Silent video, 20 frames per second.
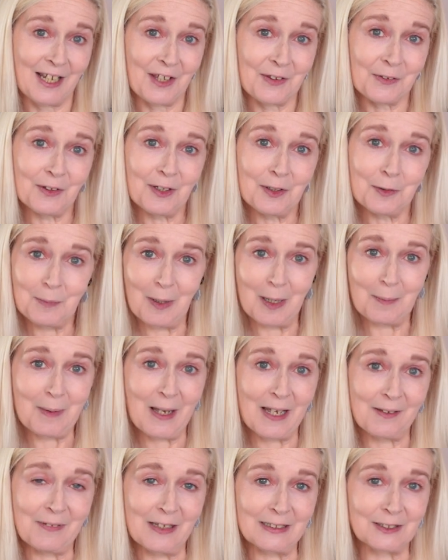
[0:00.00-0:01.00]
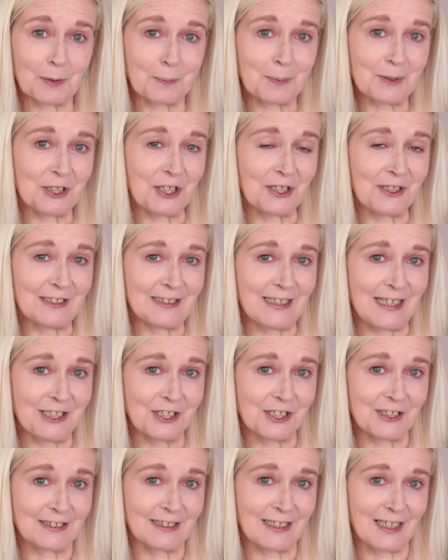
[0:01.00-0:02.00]
thought it would be a perfect opportunity
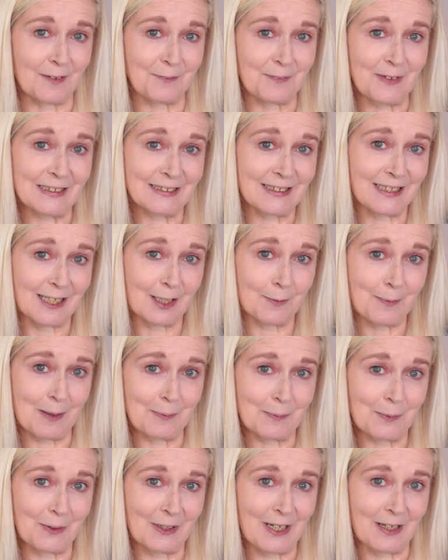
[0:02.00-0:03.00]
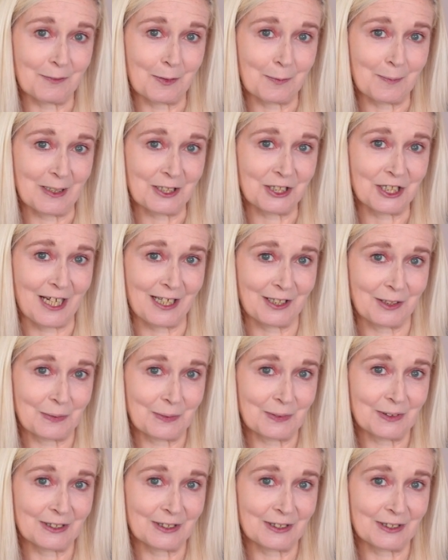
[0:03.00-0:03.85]
just to give this a little bit more love on my channel.